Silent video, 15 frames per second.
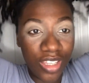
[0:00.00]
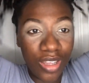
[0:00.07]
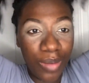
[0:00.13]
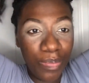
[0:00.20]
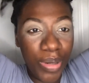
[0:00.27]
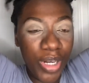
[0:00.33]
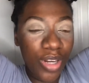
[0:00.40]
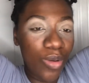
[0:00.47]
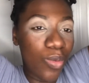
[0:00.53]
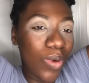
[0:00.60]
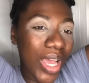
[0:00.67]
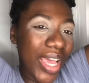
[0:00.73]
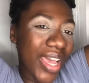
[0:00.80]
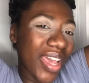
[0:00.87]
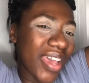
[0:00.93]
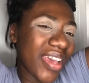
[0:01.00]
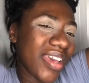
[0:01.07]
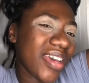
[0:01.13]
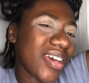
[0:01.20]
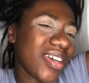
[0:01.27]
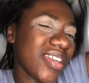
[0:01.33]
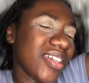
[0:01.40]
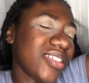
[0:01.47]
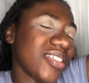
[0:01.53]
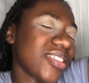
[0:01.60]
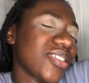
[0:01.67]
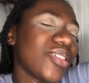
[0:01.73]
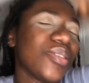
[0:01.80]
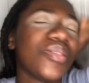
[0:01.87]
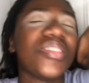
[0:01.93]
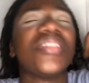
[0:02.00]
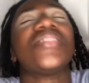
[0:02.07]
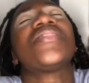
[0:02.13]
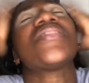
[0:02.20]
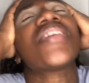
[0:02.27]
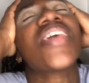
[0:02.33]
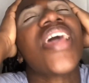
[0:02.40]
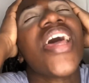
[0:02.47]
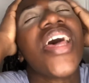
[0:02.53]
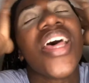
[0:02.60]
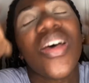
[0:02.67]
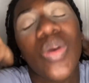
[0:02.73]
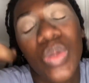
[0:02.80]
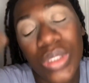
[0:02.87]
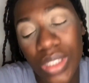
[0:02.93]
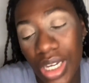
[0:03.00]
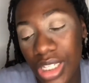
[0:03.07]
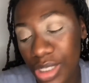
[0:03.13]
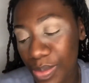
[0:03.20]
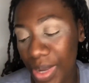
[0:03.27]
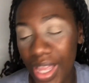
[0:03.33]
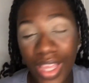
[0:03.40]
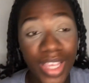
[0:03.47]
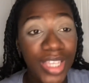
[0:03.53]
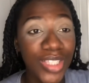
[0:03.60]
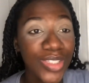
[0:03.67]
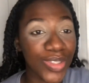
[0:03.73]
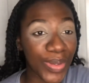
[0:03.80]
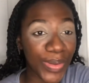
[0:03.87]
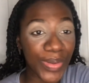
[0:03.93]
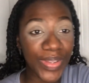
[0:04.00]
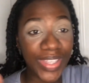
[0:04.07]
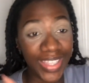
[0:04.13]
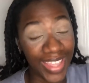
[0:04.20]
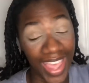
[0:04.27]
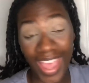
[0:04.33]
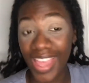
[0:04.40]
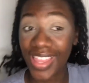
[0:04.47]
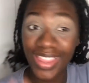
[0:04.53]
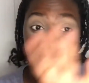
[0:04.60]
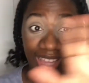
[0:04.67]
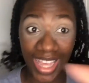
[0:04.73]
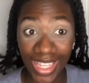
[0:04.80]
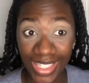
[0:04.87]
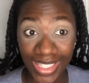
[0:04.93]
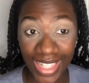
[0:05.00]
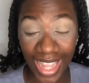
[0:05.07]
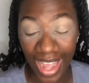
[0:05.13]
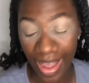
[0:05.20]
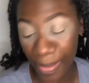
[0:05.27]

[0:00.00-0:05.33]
put away and I just don't need to care or touch my hair. So yeah, that's that.